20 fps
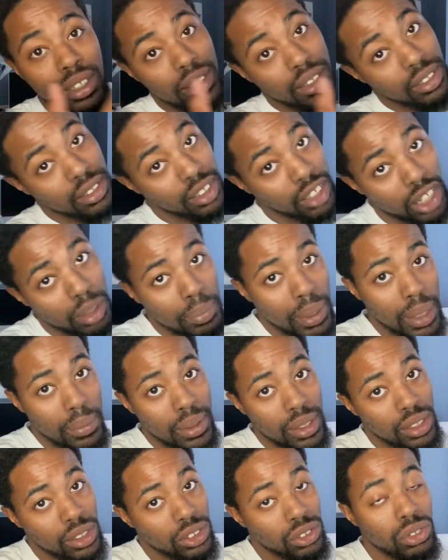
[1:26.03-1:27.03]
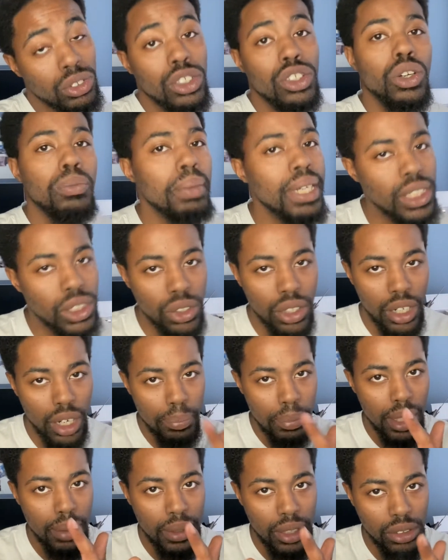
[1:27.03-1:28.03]
their payment history, so make sure their
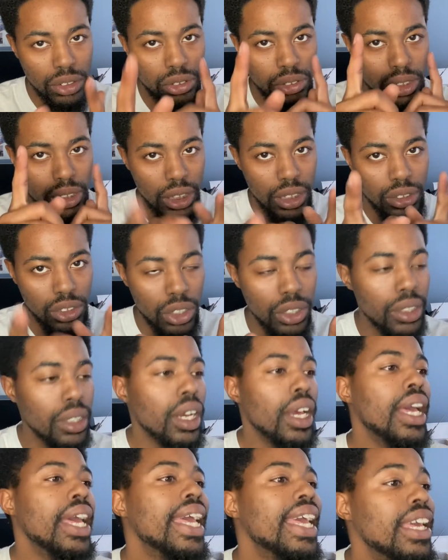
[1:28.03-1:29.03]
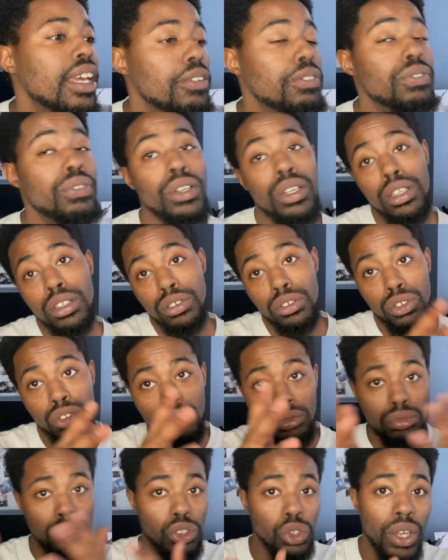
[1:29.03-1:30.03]
payment history is good. If
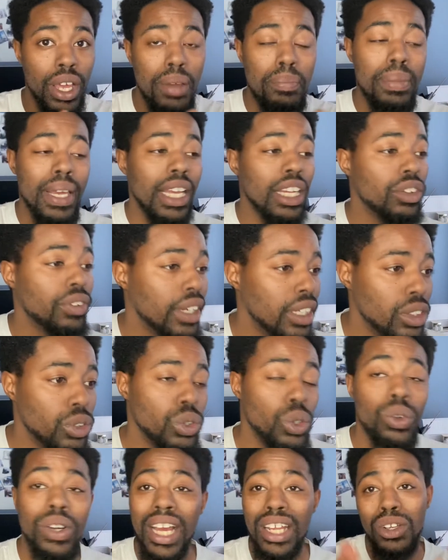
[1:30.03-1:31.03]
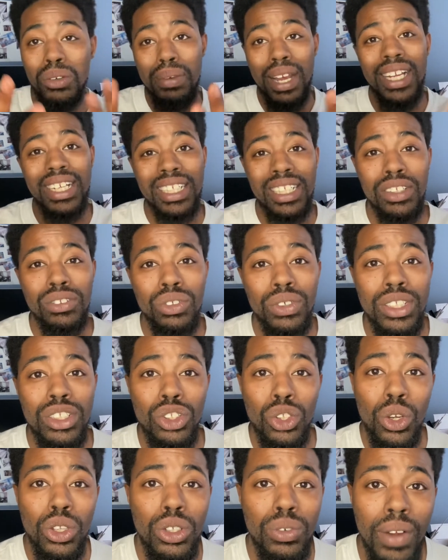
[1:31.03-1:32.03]
you have bad credit, you don't got nobody to give you as an
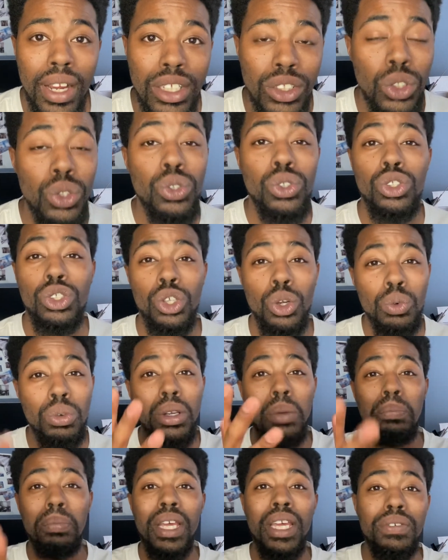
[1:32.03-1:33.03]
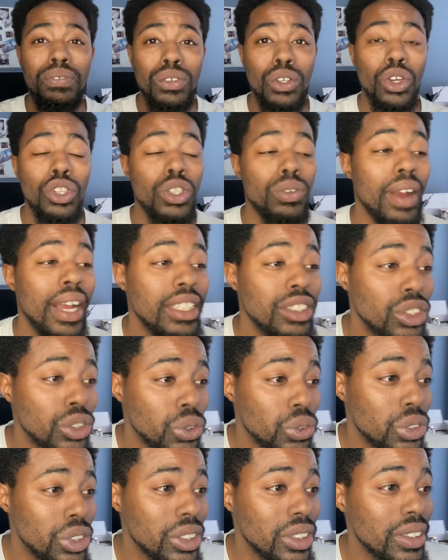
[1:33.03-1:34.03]
authorized user, you don't want to pay for an authorized
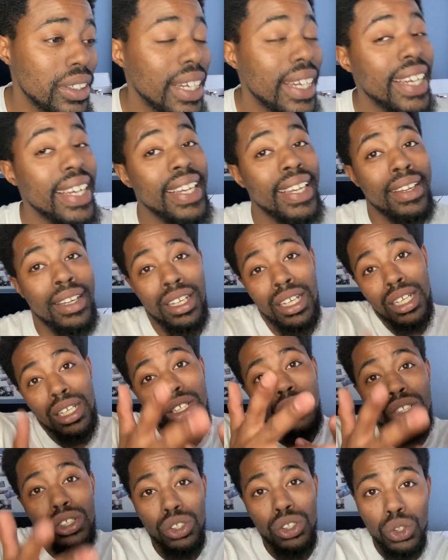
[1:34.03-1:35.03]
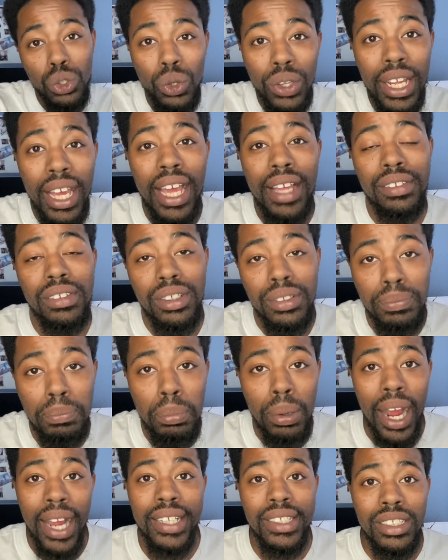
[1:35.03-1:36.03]
user, you're going to have to
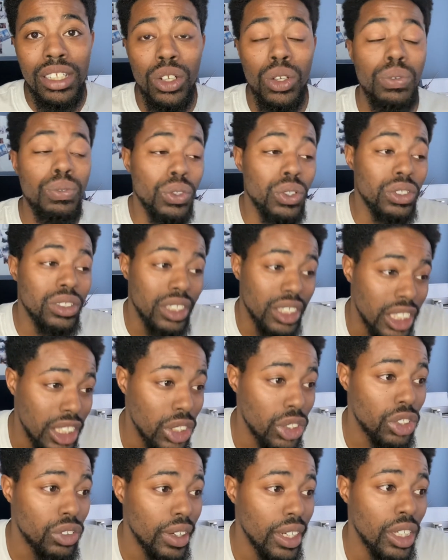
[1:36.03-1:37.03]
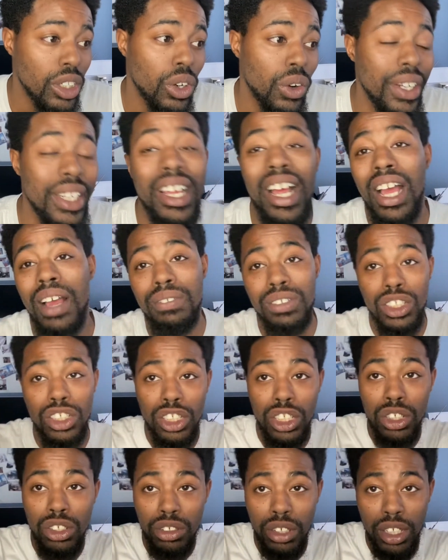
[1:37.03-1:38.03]
probably settle for a secure credit card. Now I have a secure
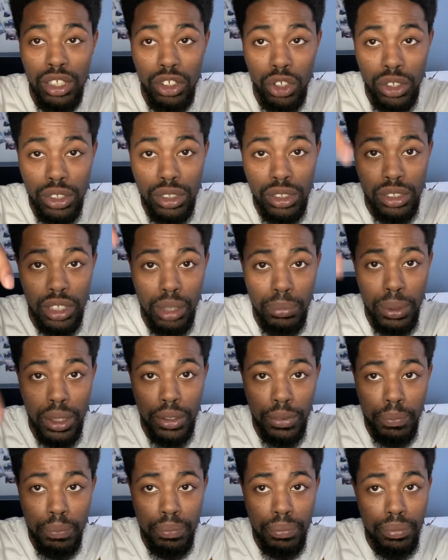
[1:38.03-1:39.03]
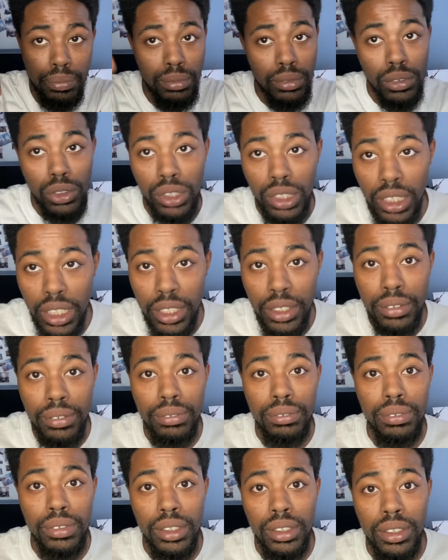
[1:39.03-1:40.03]
credit card down below. You can get it.
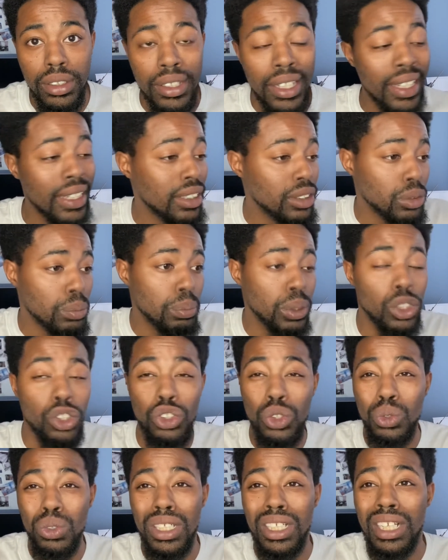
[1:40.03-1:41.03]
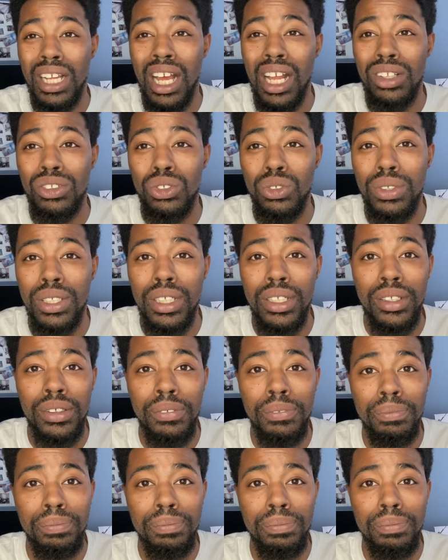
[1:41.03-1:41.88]
You put your $200 on there.